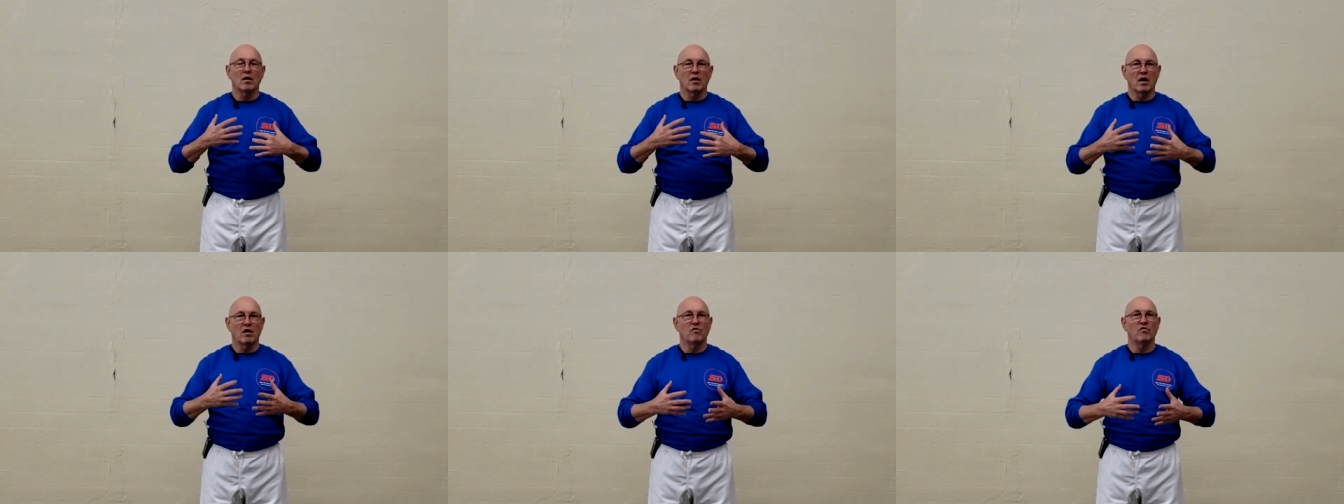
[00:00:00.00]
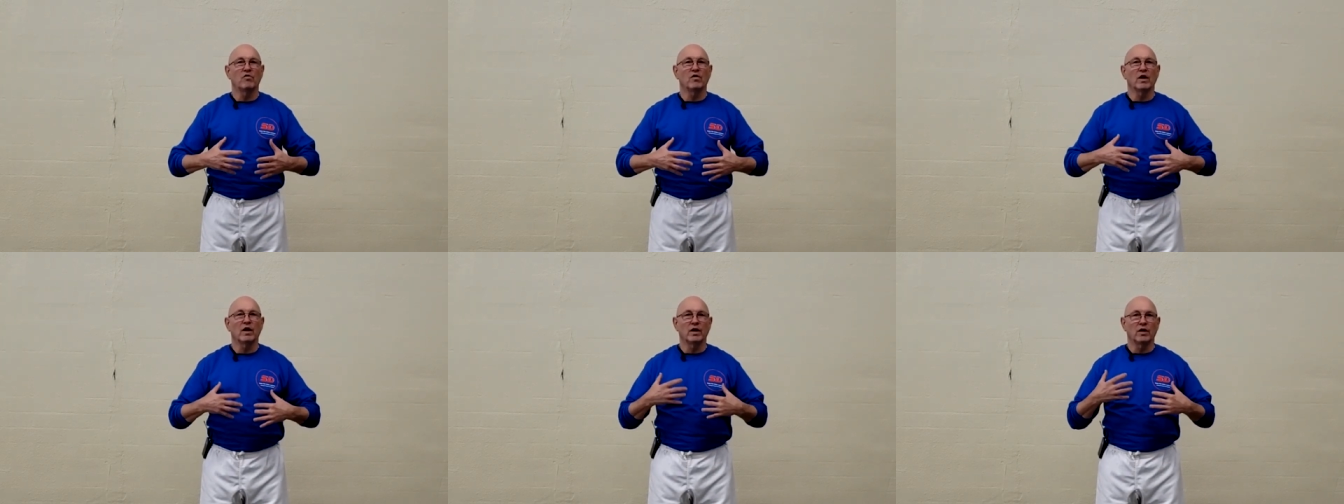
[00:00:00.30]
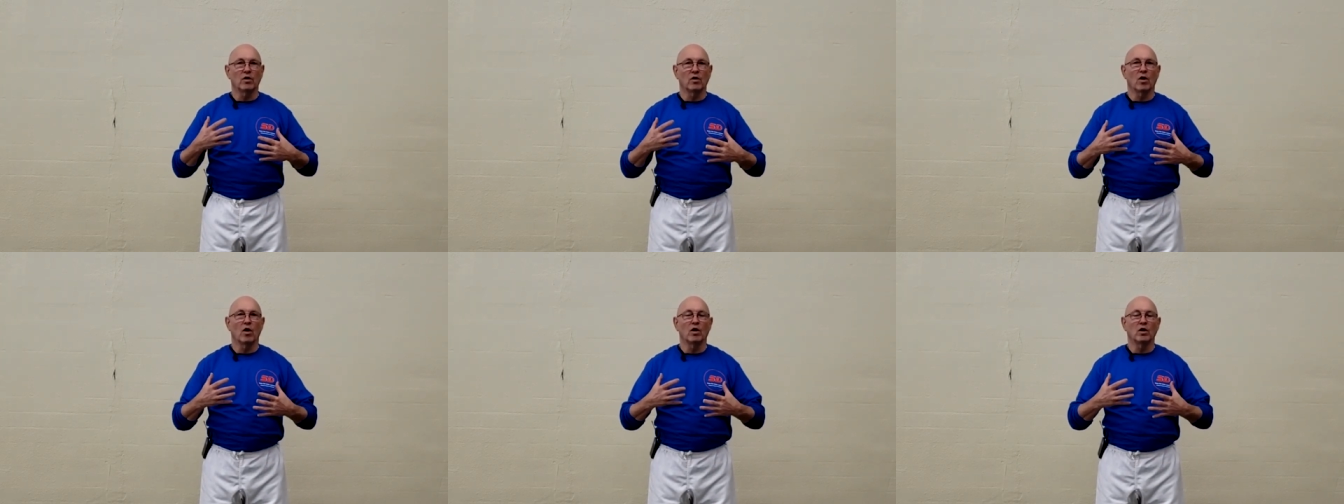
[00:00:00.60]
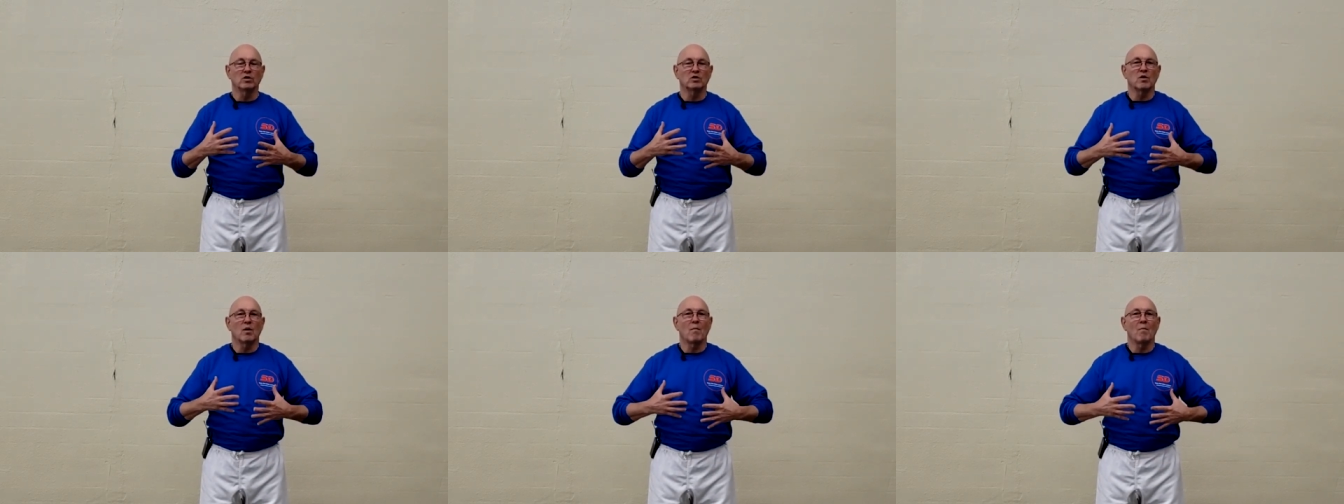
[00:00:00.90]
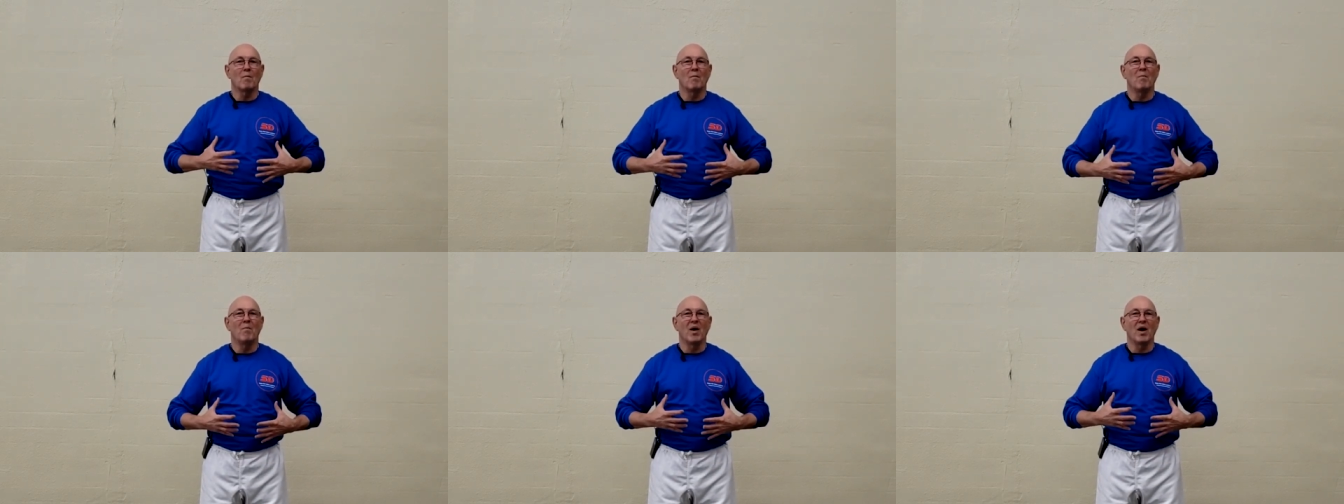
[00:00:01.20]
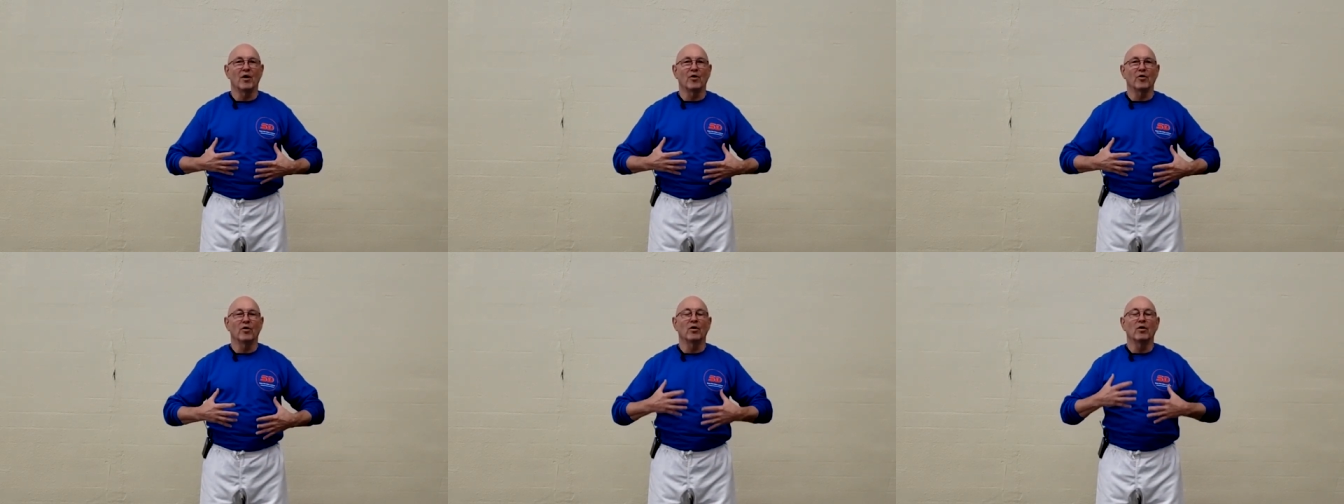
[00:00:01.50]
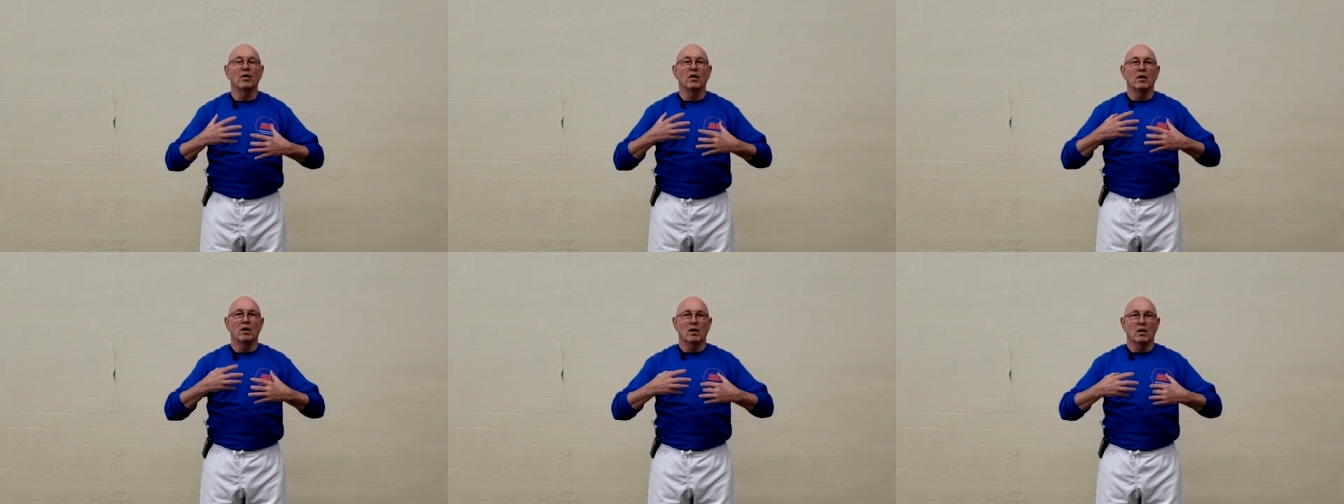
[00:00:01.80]
and filling your lungs better
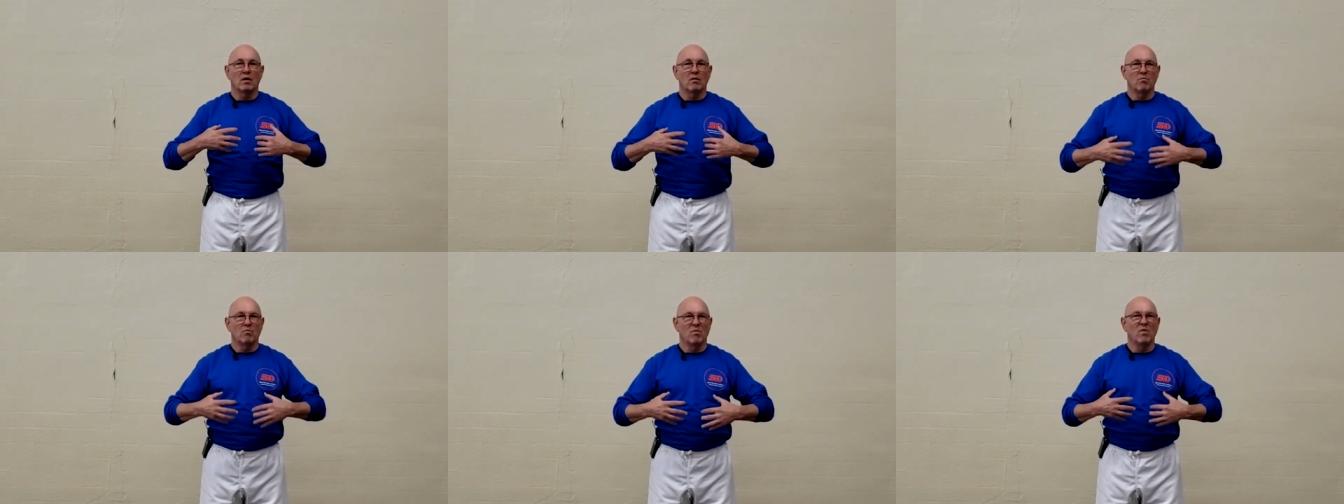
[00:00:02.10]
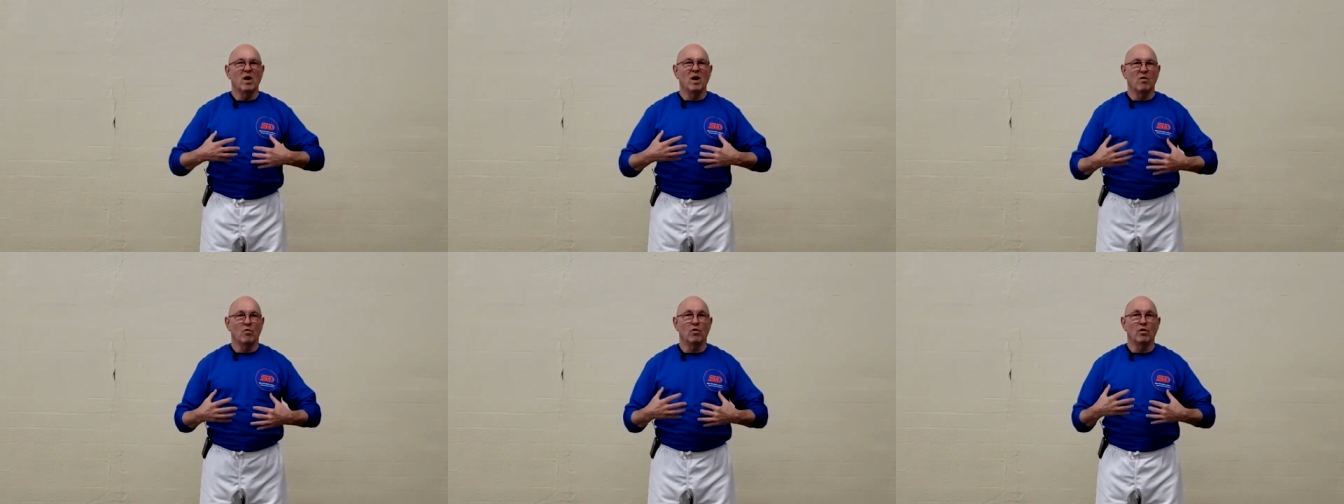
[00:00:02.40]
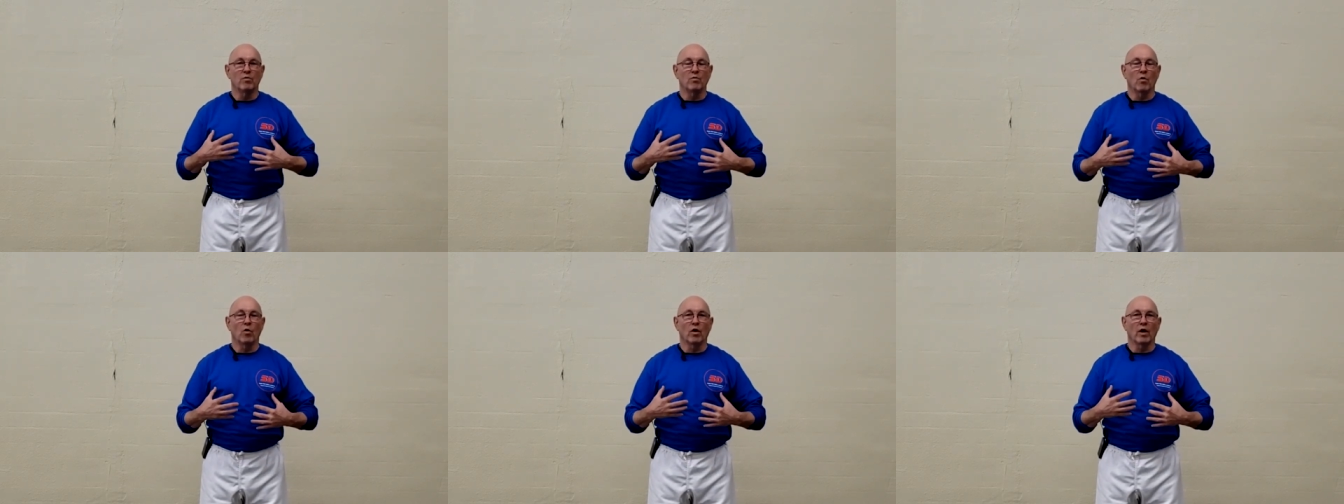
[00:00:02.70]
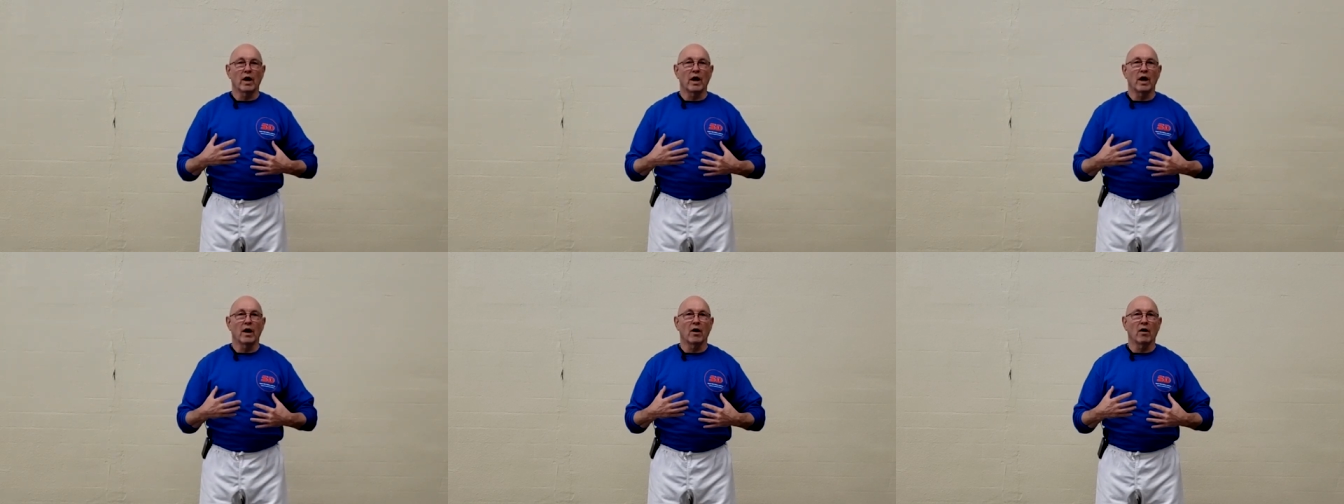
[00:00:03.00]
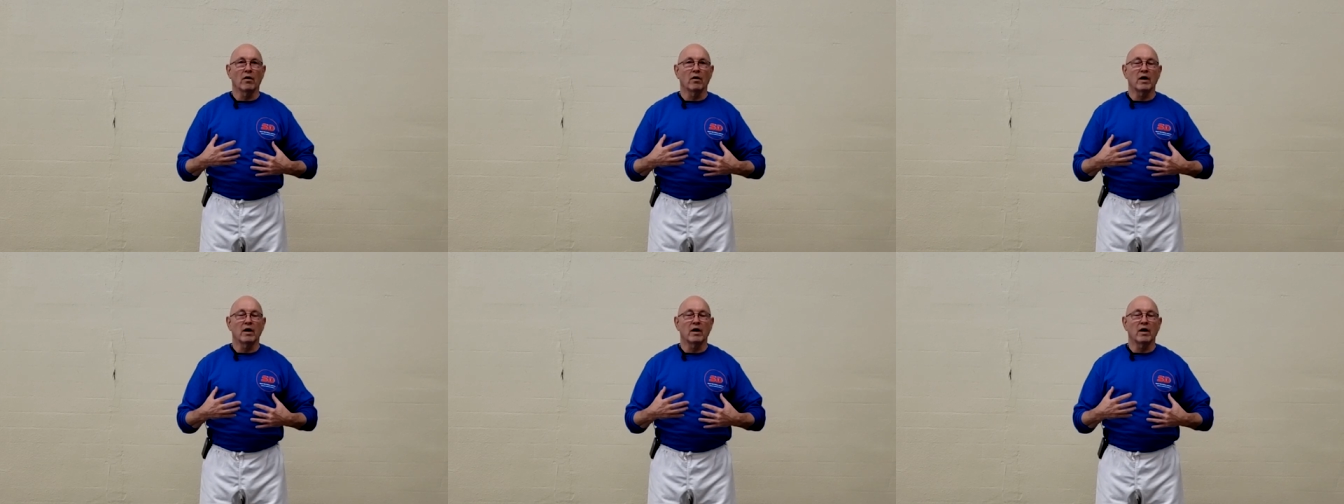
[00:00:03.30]
and with more air.